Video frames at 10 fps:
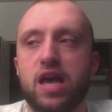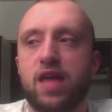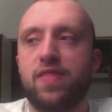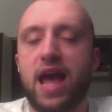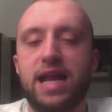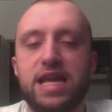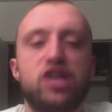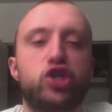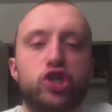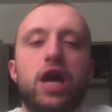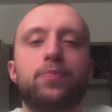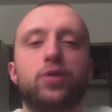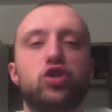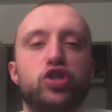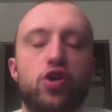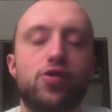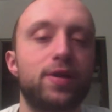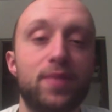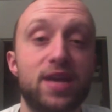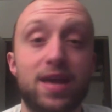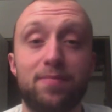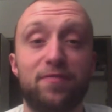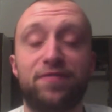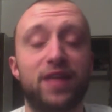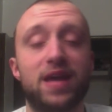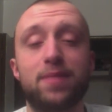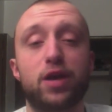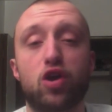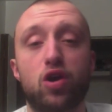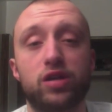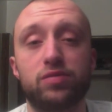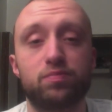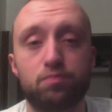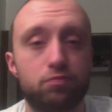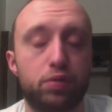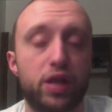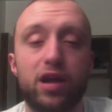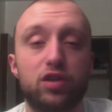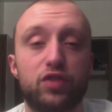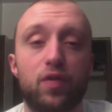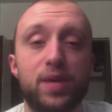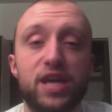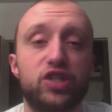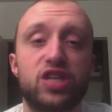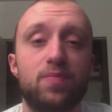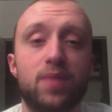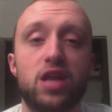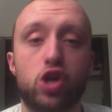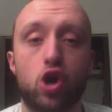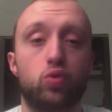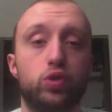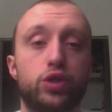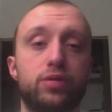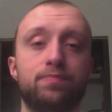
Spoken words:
that each chapter is just going to be him flaming on players from each team that he coached.